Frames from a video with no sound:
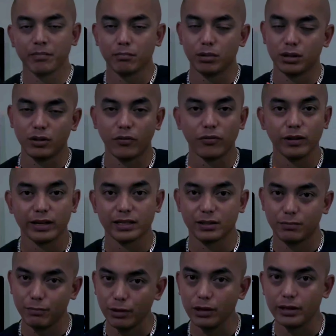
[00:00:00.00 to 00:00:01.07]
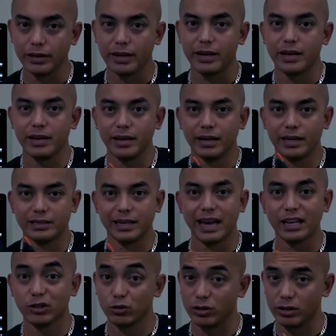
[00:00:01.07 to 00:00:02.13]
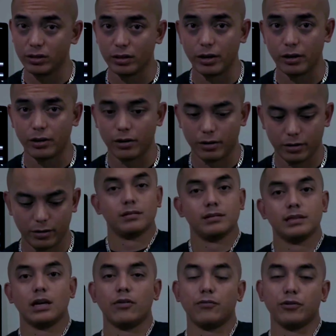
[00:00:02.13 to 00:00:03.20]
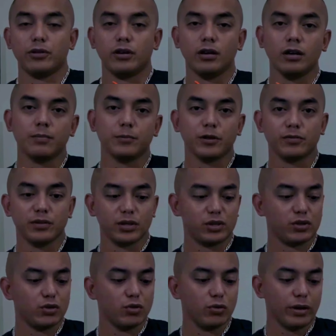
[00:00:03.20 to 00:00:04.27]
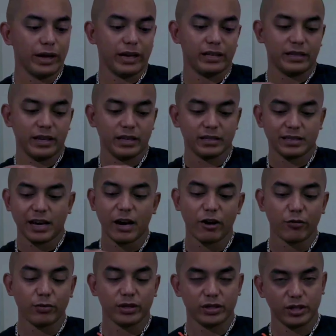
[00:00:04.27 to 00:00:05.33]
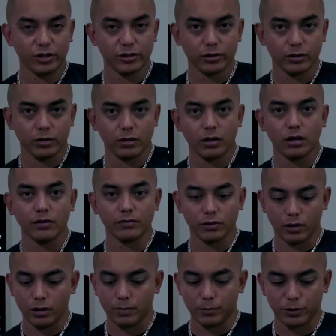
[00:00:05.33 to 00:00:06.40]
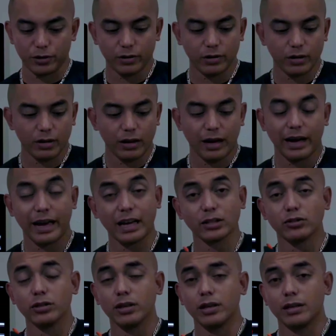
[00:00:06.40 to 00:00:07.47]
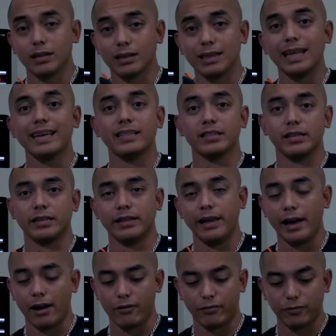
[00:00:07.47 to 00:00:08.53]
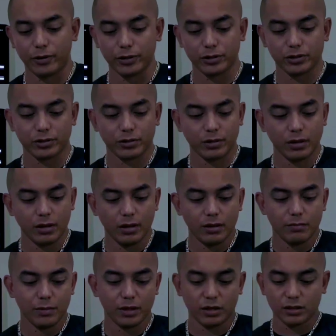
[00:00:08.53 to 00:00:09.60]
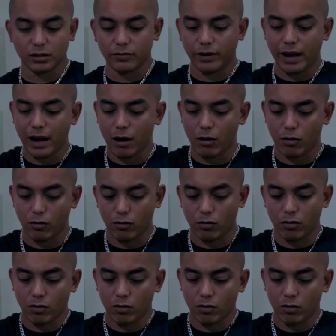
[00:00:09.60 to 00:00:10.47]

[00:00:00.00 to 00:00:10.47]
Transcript: but the flexibility is actually there. Now for the upper of the shoe and the entire material of the upper, I actually liked it at first because of how